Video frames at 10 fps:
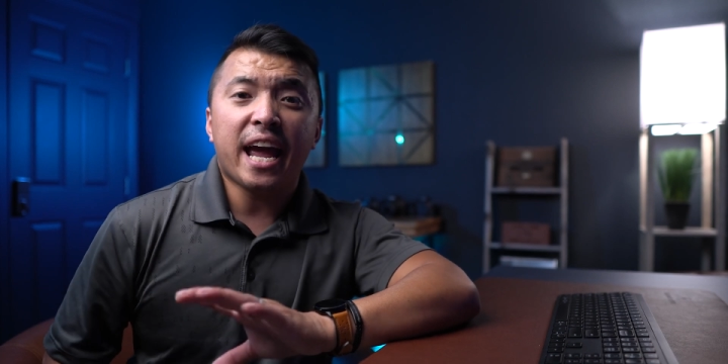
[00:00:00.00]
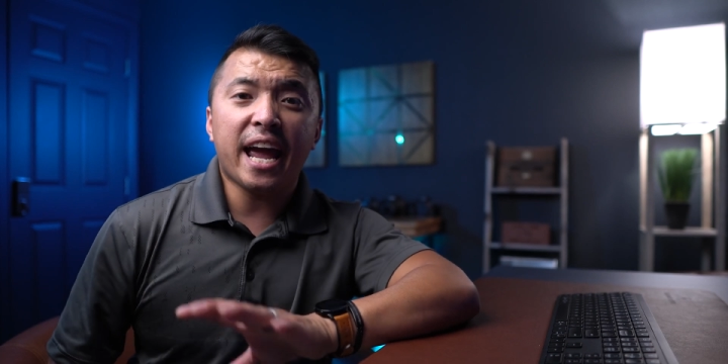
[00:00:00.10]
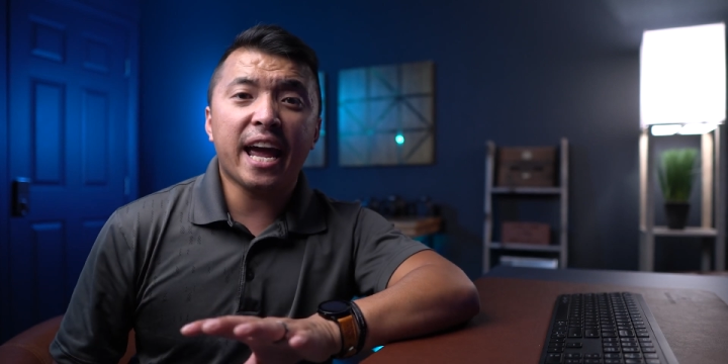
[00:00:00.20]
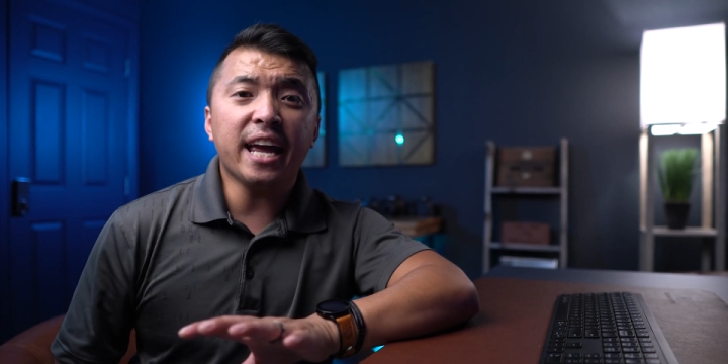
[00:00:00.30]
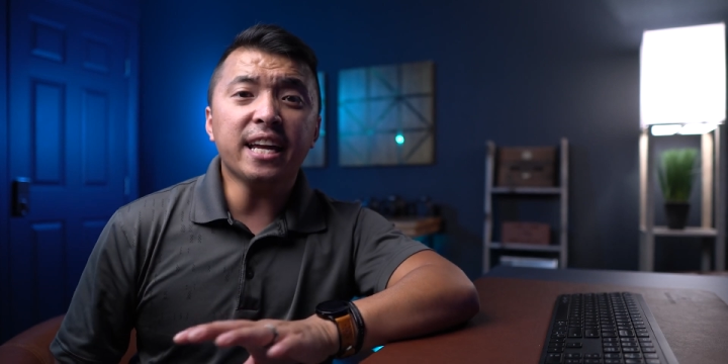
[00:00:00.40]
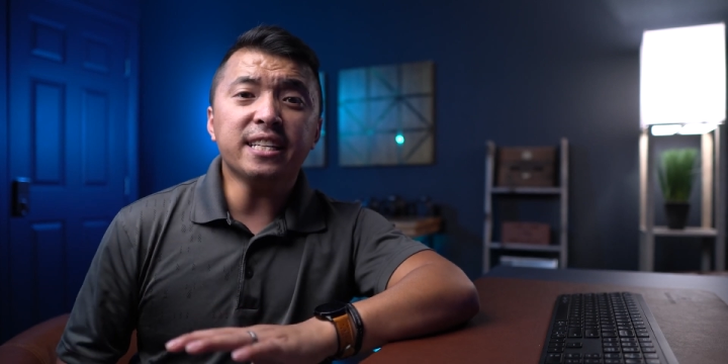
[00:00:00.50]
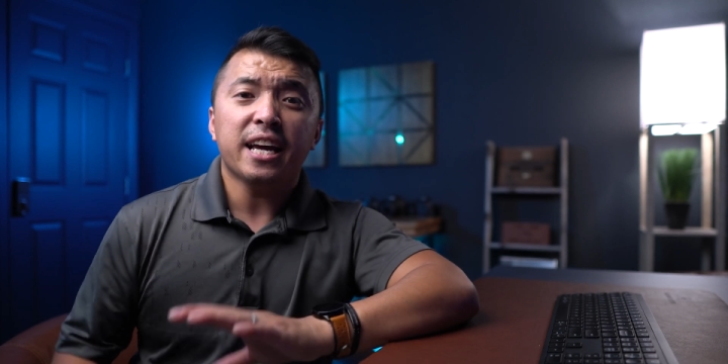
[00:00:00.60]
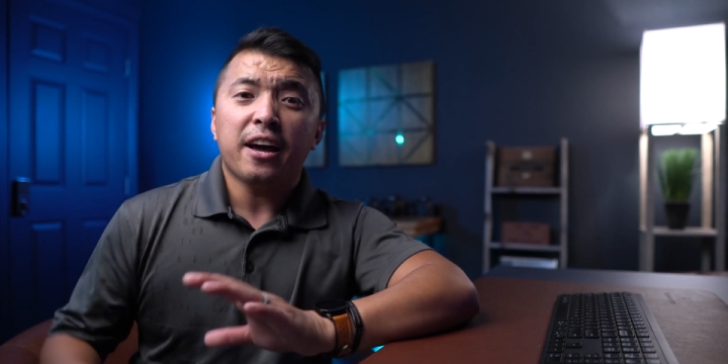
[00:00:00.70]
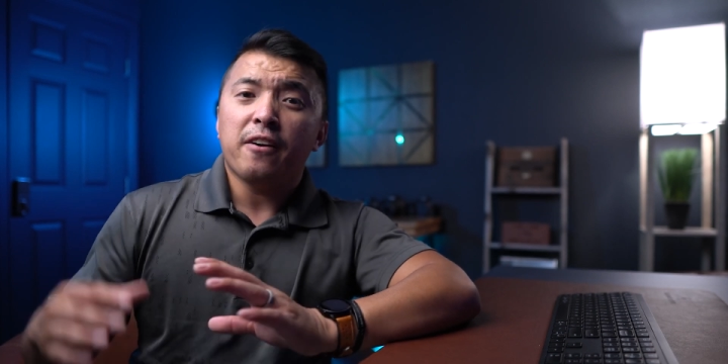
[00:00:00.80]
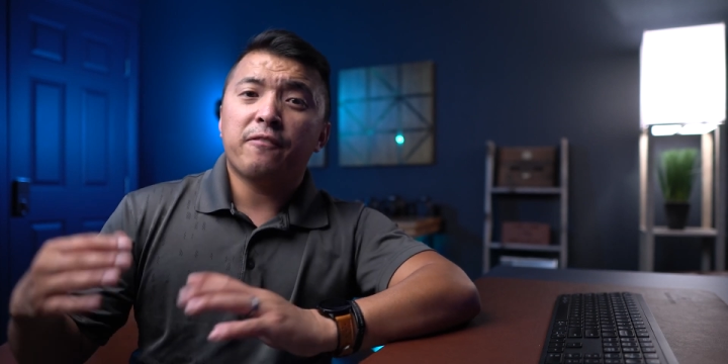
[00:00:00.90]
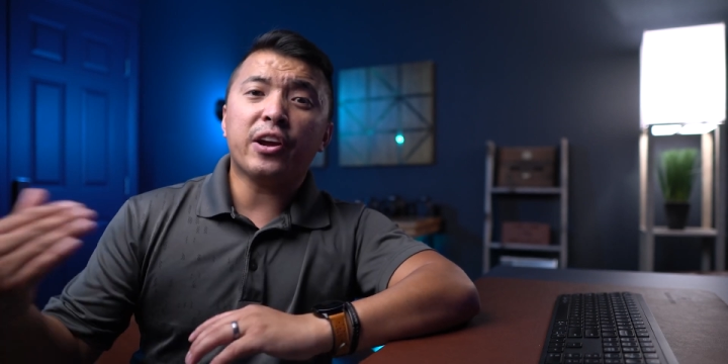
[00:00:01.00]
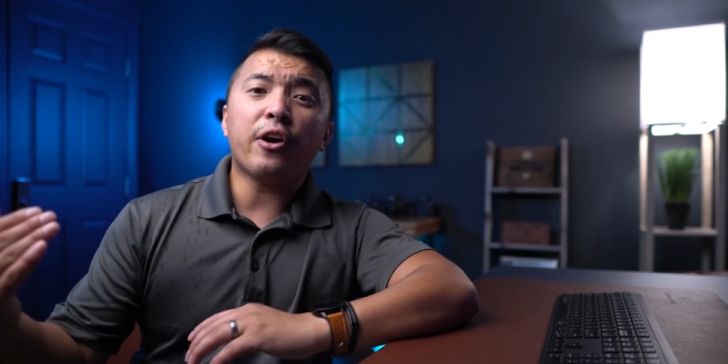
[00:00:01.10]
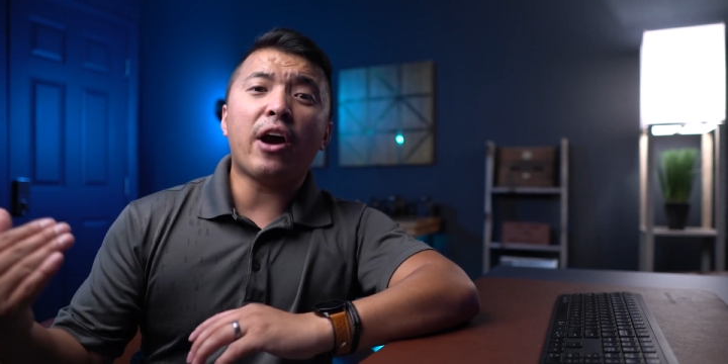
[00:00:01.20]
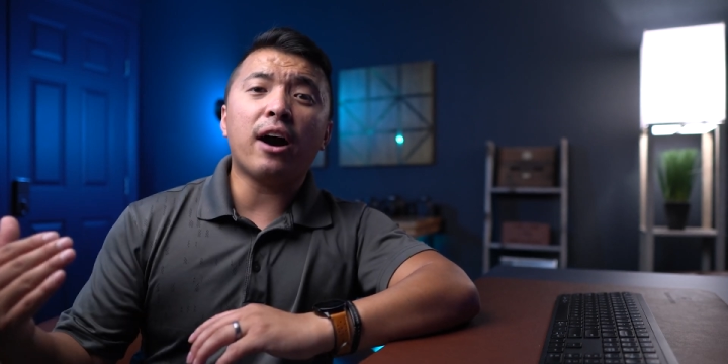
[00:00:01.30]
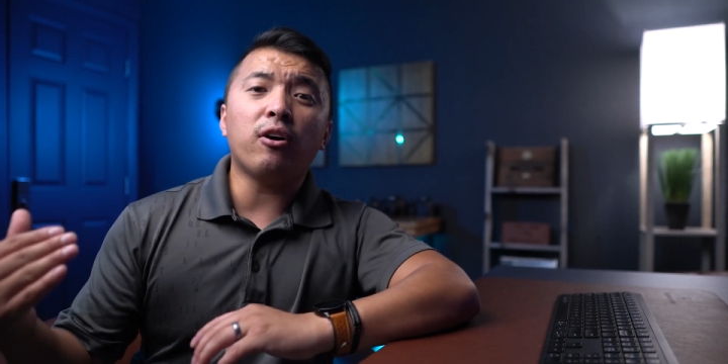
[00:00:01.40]
and
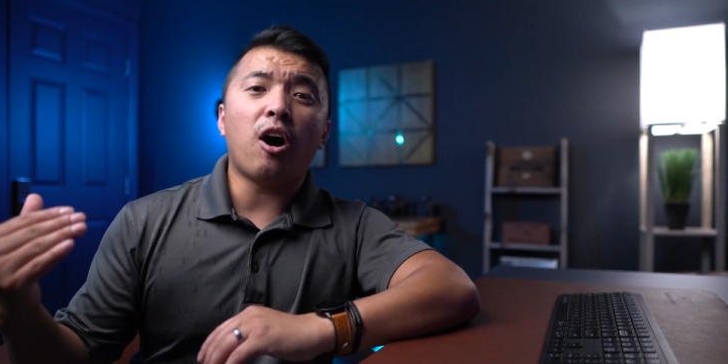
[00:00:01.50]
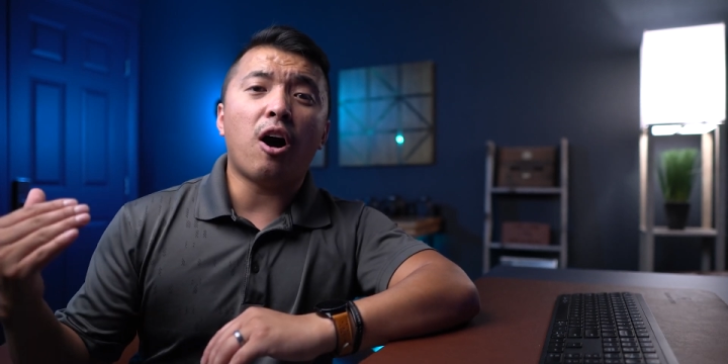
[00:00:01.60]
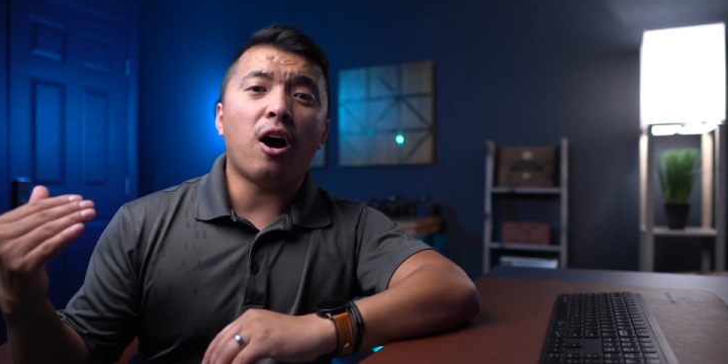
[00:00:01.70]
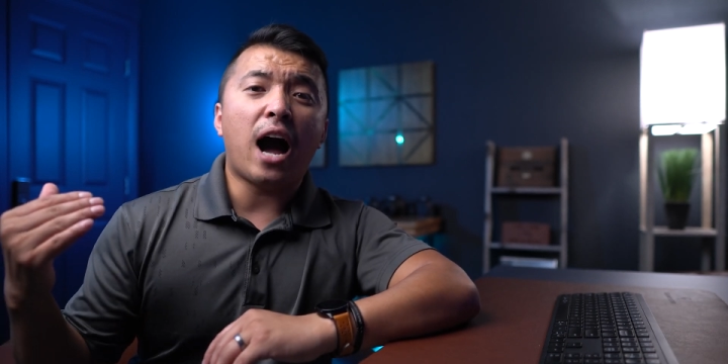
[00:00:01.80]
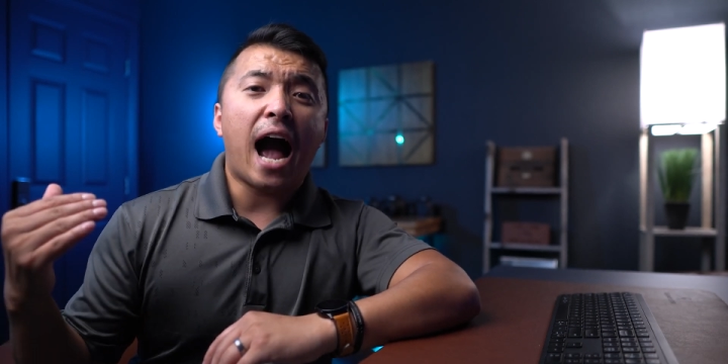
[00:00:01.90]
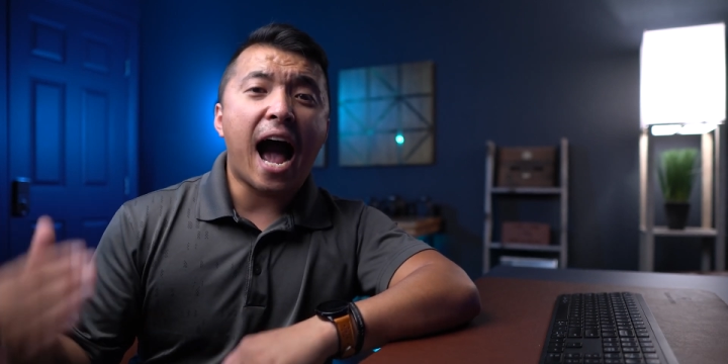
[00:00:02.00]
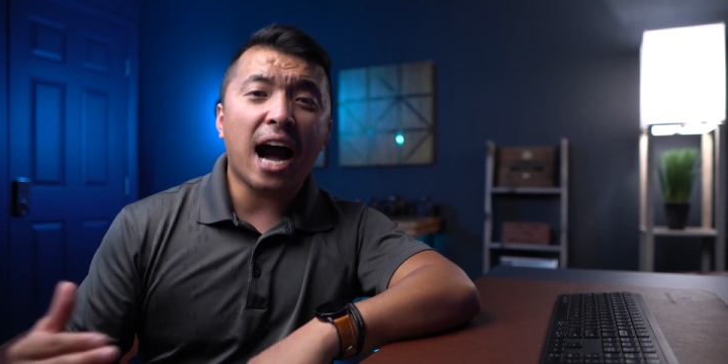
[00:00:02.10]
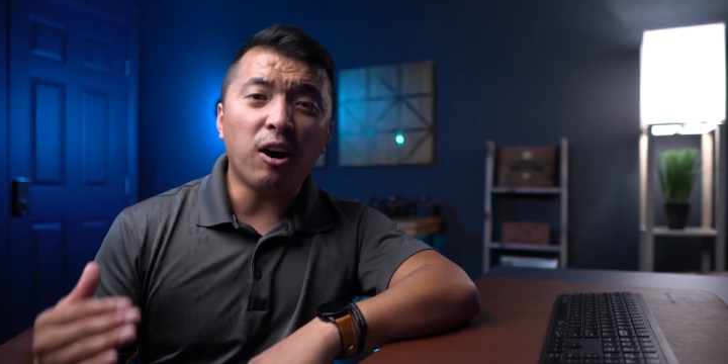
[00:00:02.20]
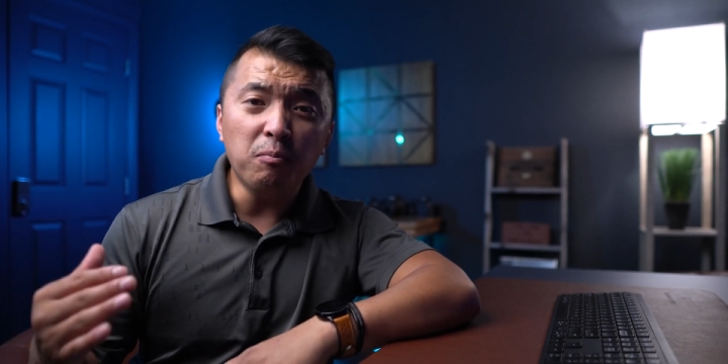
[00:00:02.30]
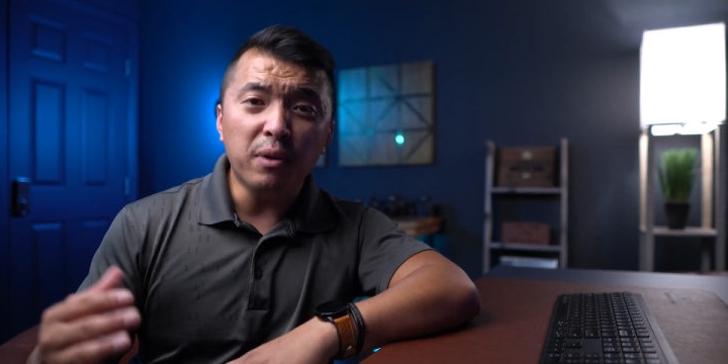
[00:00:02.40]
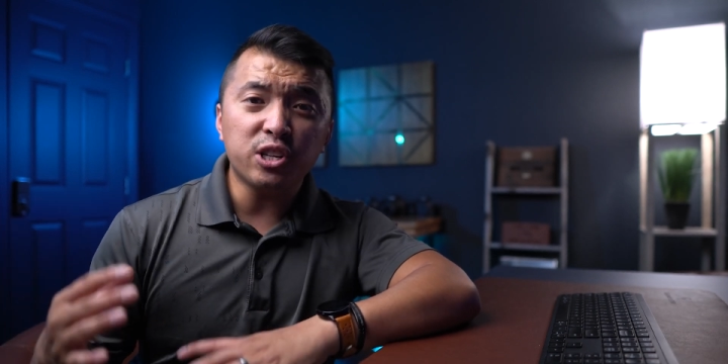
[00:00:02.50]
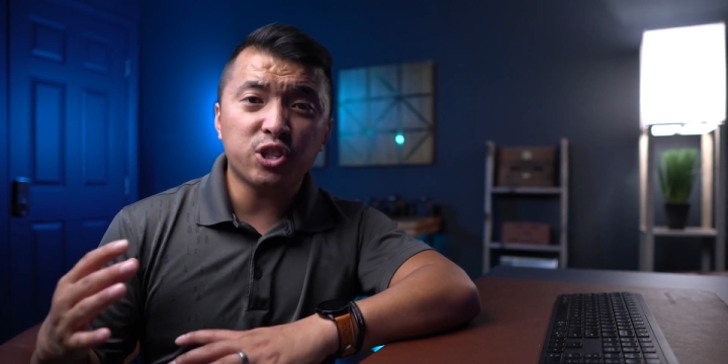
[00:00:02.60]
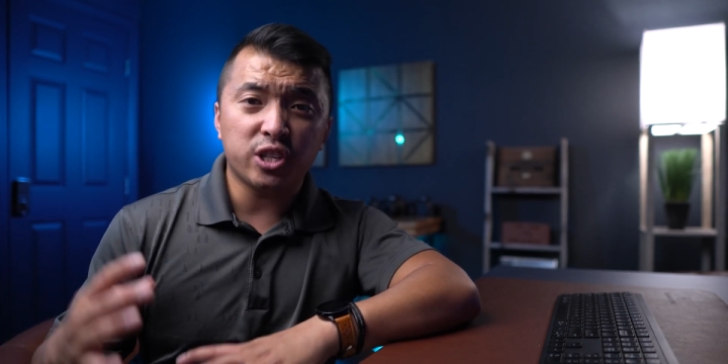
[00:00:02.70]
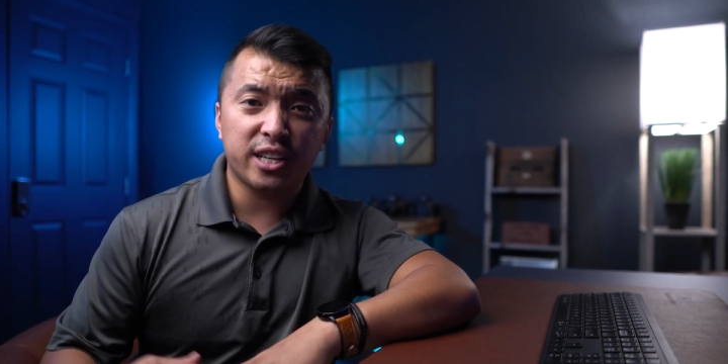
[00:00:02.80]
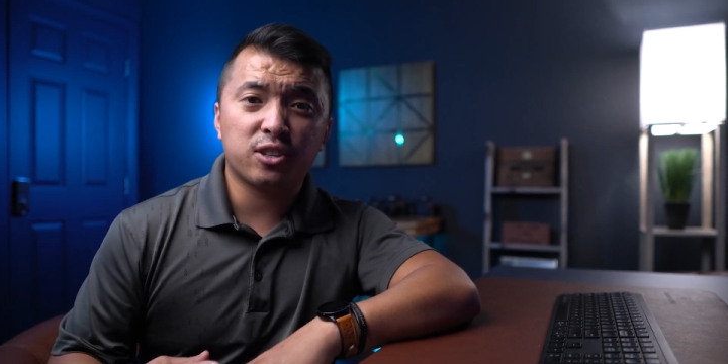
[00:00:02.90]
figure out how
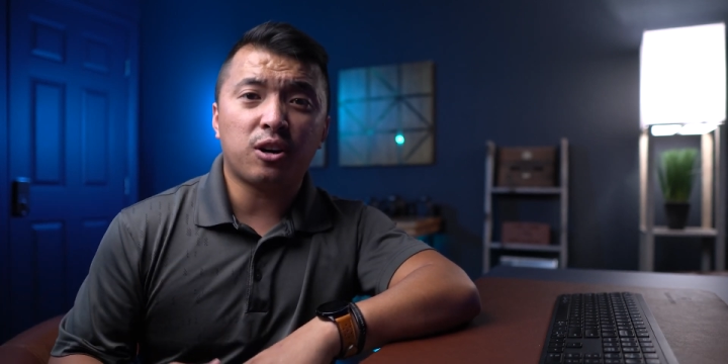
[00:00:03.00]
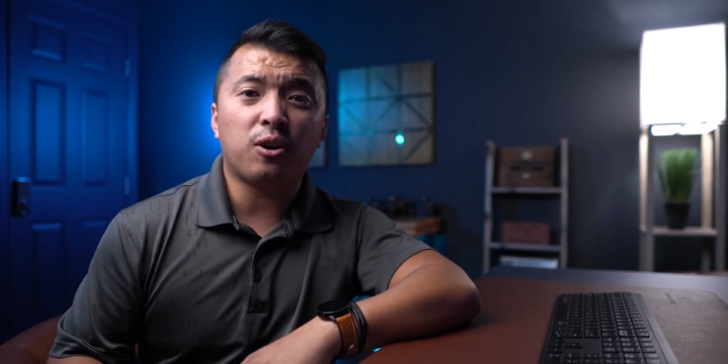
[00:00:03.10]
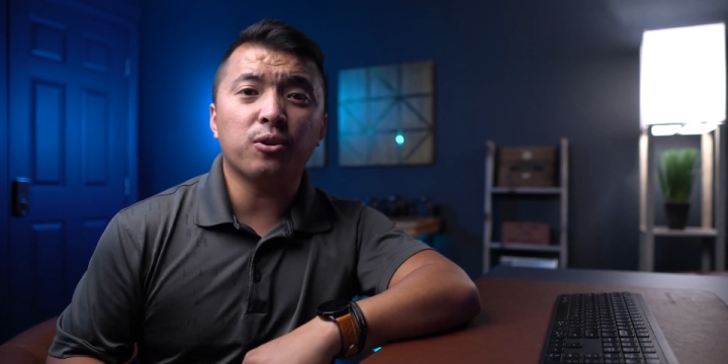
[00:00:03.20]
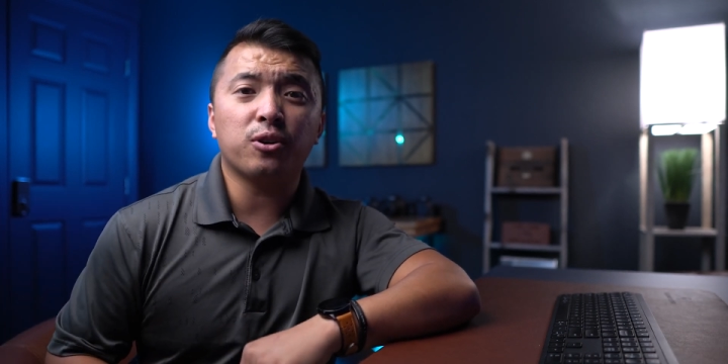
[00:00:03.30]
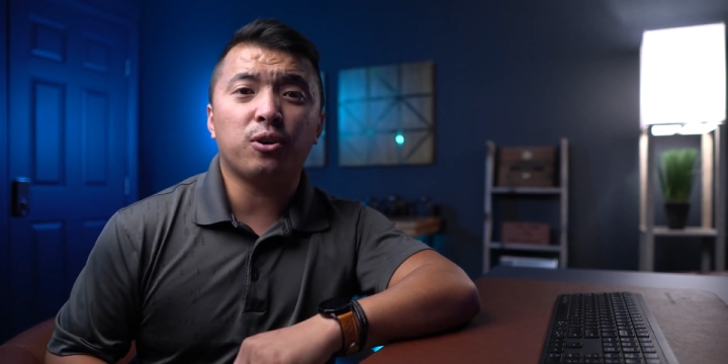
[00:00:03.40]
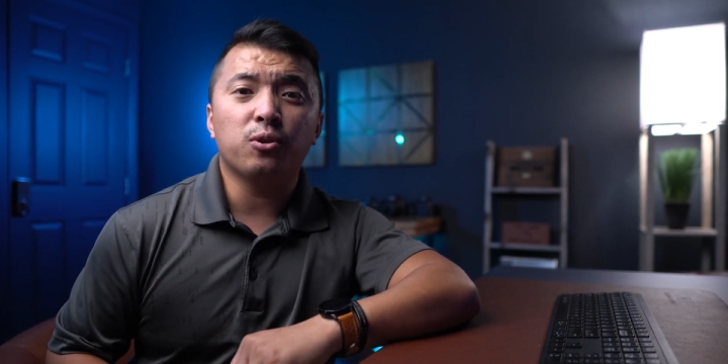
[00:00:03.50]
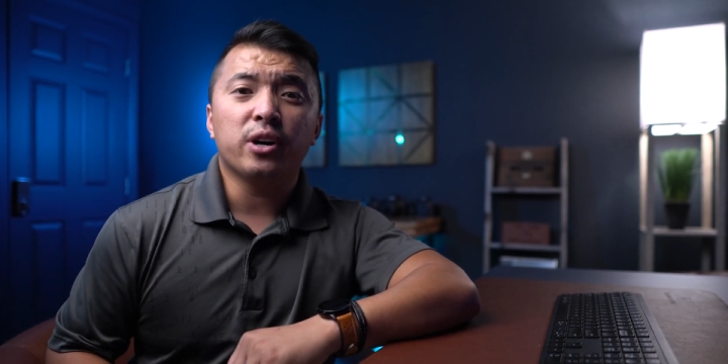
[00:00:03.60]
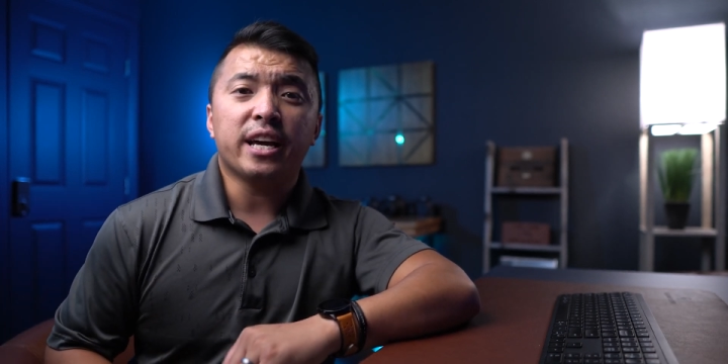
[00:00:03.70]
much in total